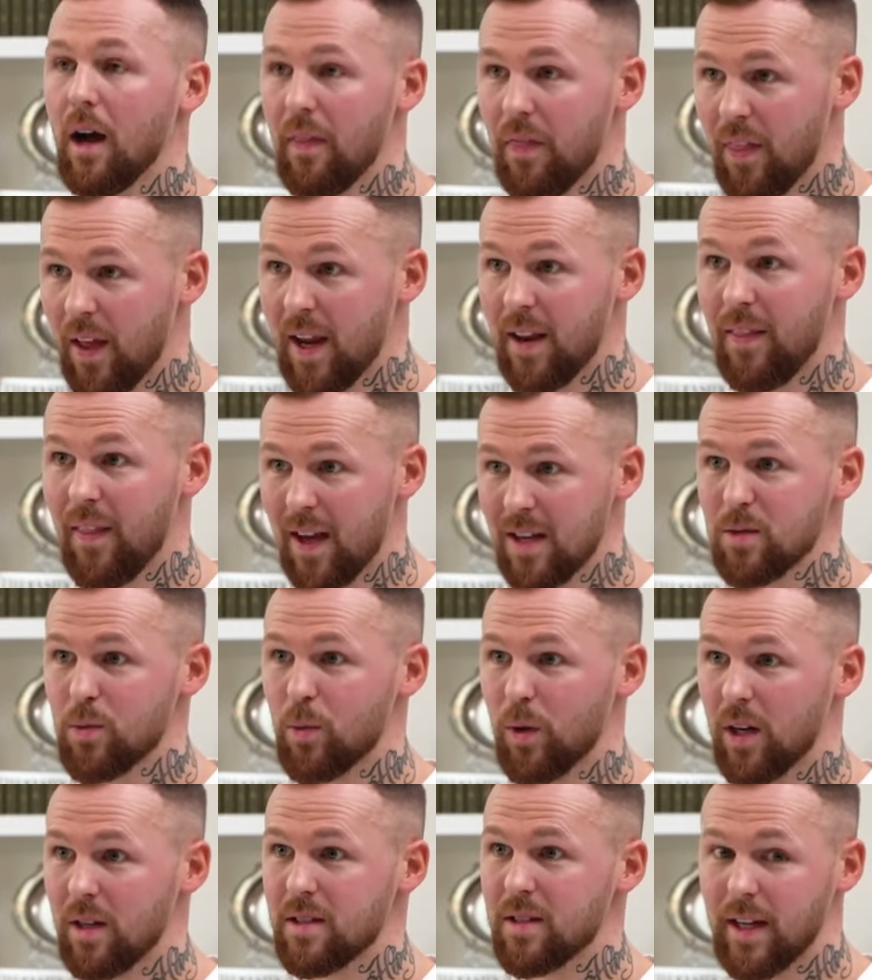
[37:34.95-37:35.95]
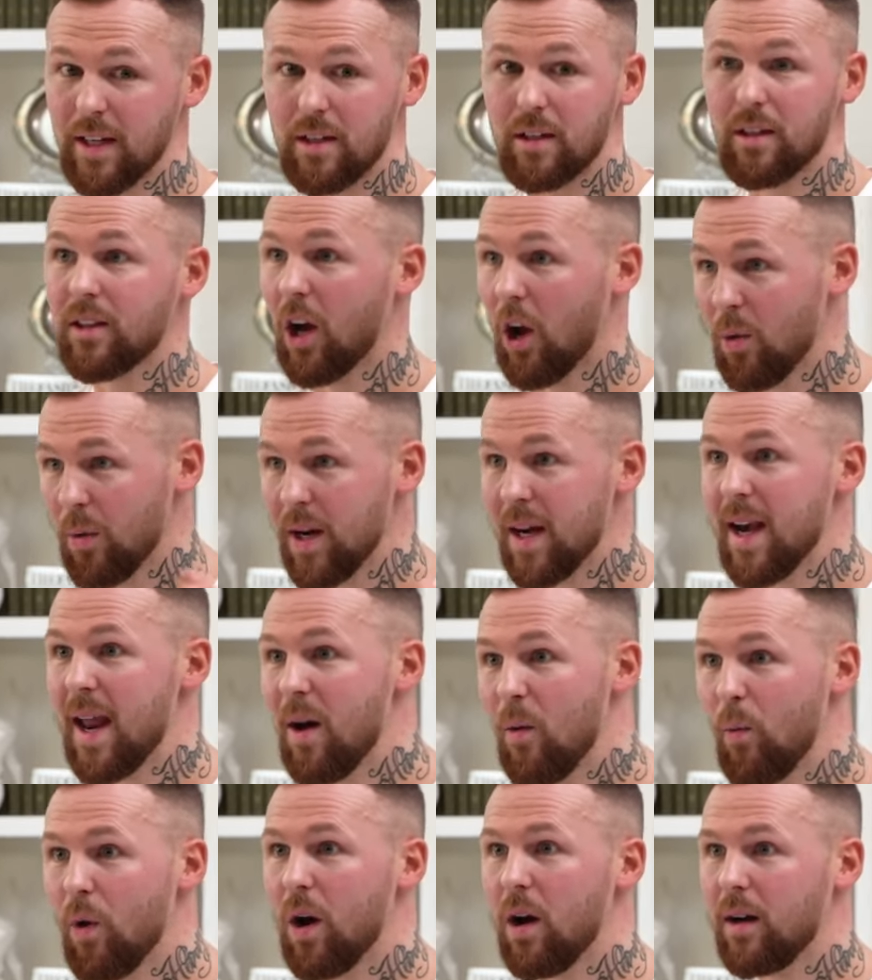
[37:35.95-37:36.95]
Then that's when I say go and
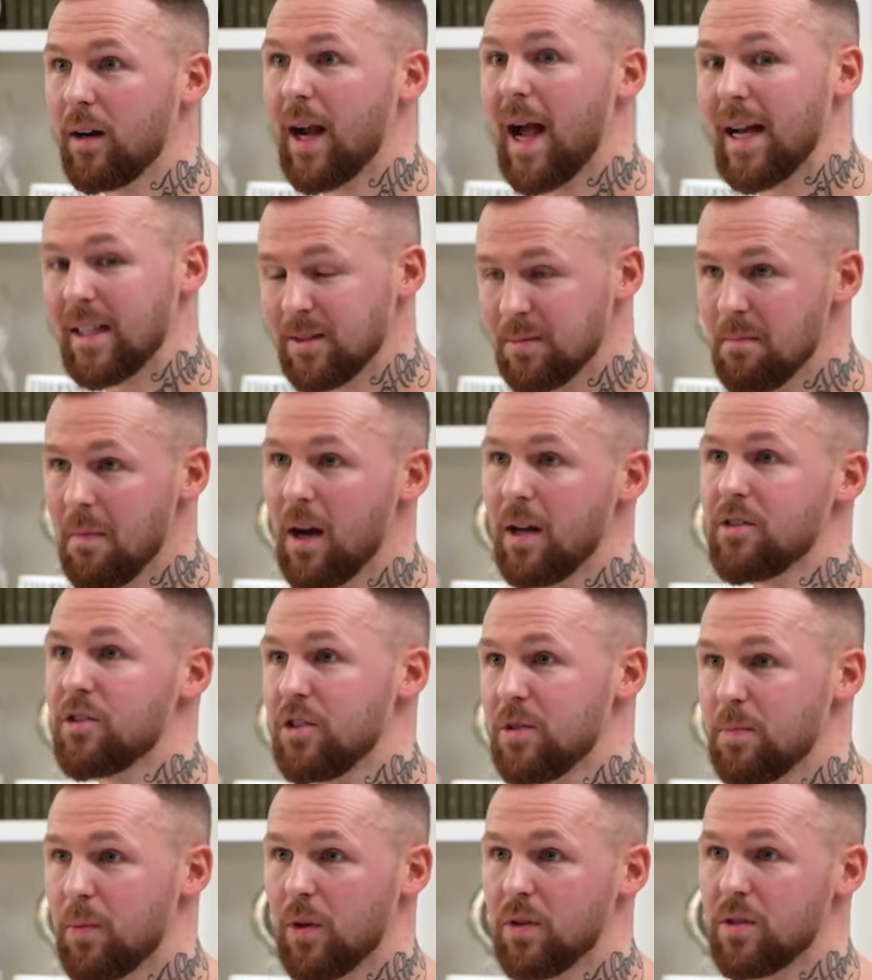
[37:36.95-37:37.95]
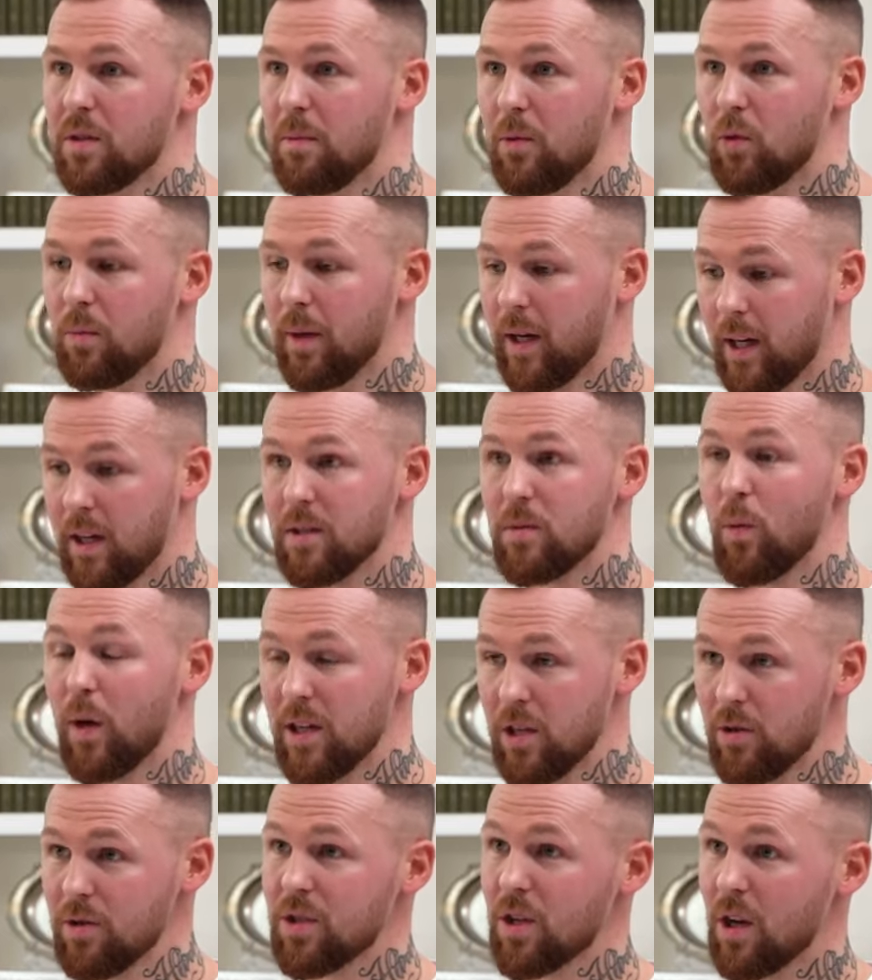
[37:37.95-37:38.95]
network as much as possible, because when
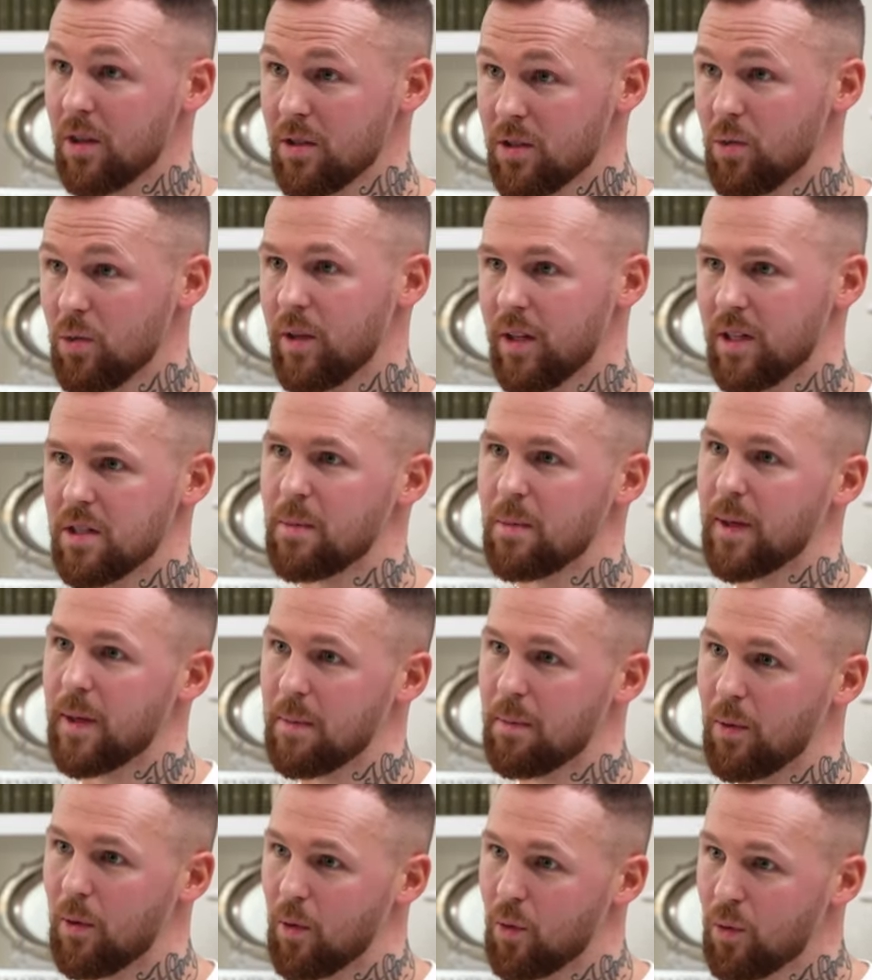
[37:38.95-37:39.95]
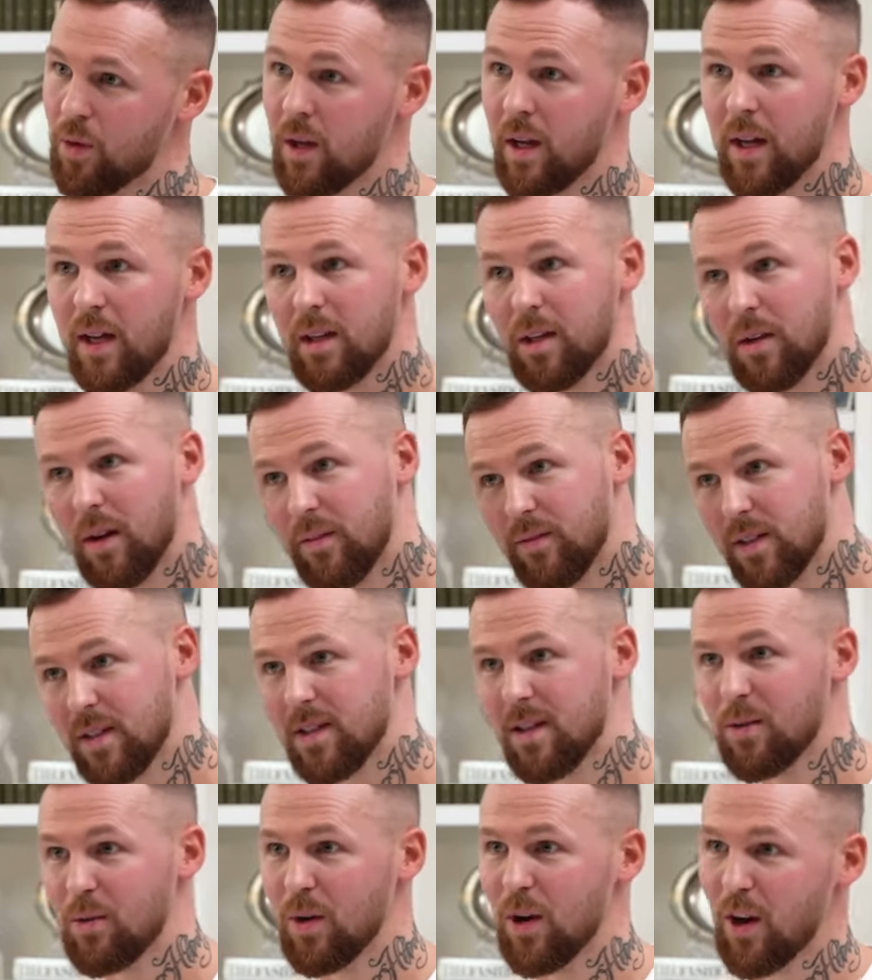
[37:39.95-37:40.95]
you start talking to people, you have these
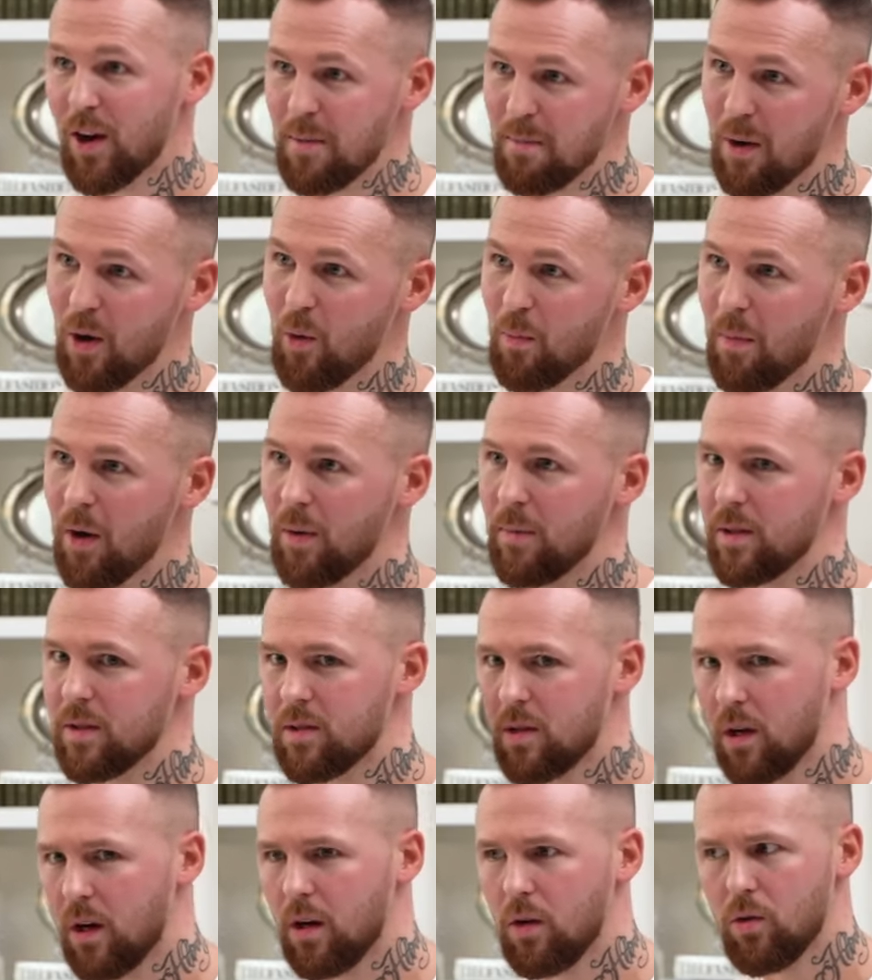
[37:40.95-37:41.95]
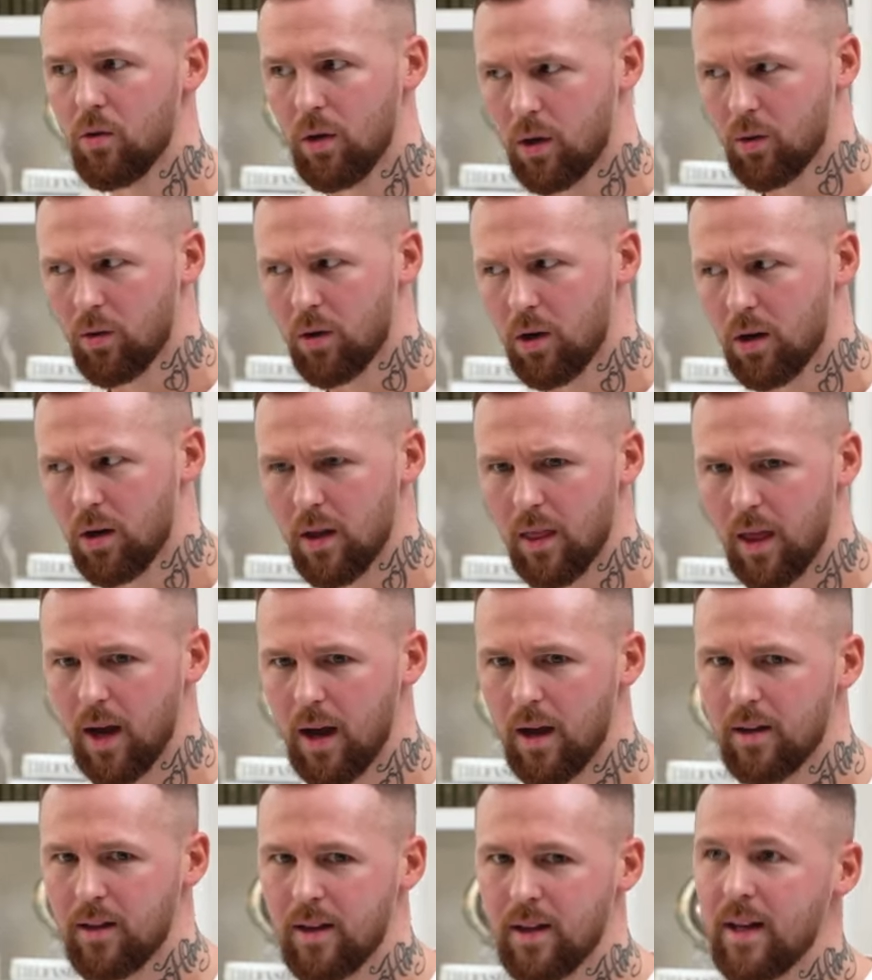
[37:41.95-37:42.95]
little light bulb moments. You're like, oh, I quite like that.